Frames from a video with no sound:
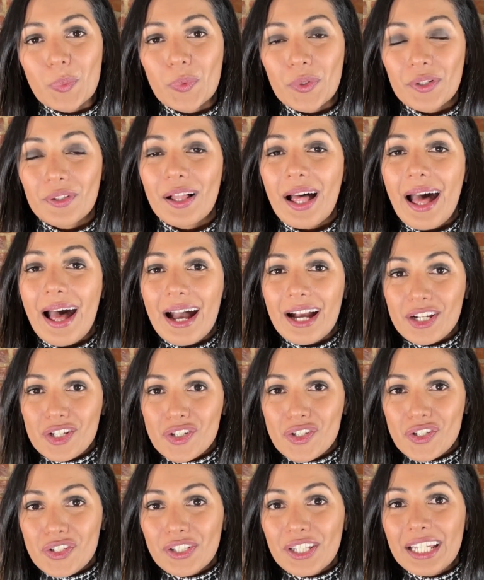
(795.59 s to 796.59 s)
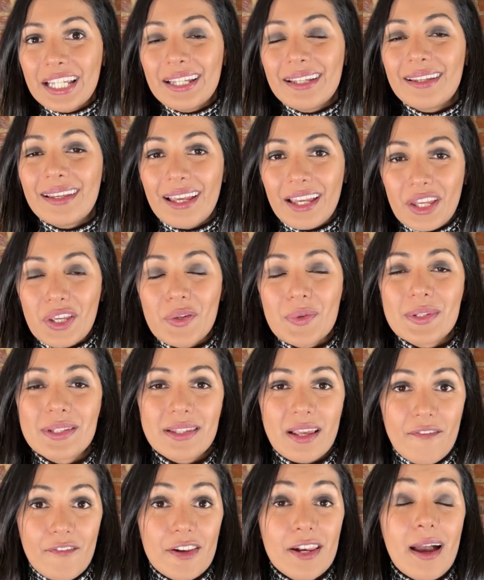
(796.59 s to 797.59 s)
will actually get you
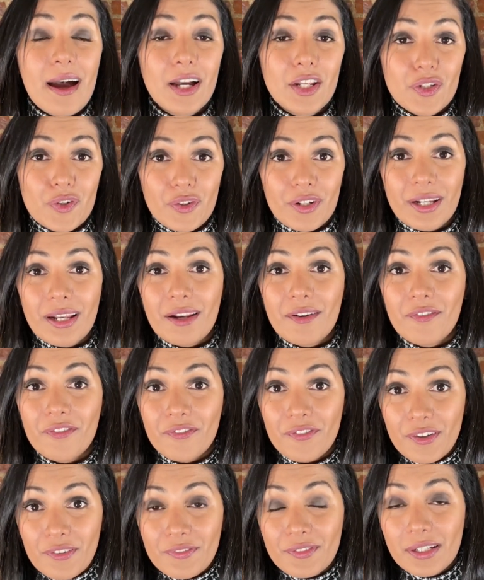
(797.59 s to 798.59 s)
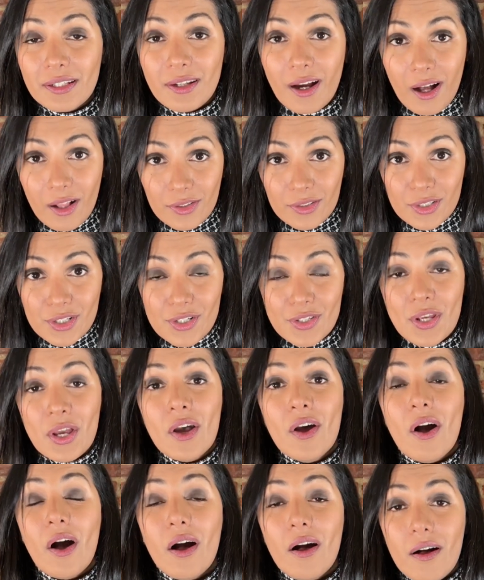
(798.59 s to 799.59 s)
$750
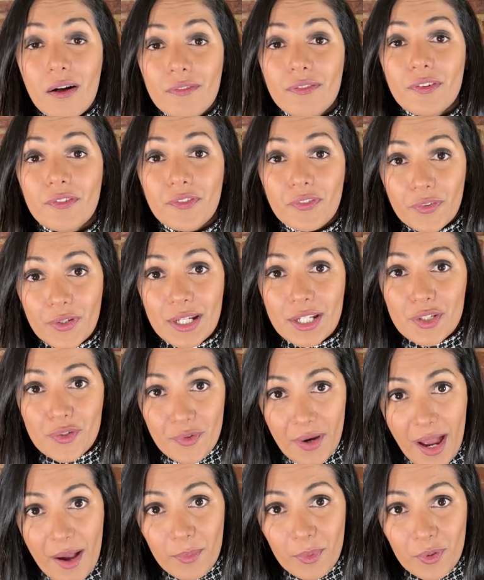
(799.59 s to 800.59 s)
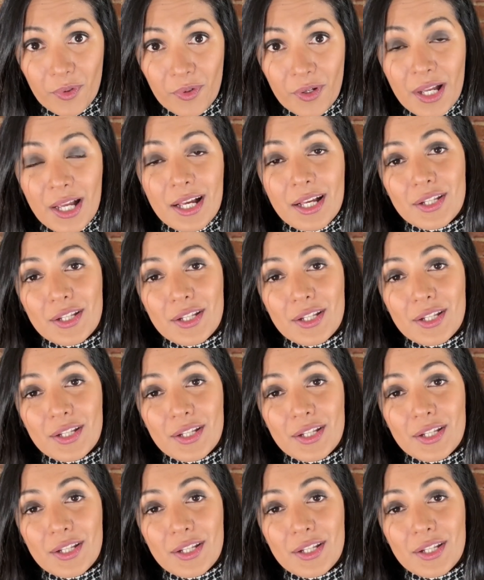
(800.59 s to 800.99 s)
of free travel.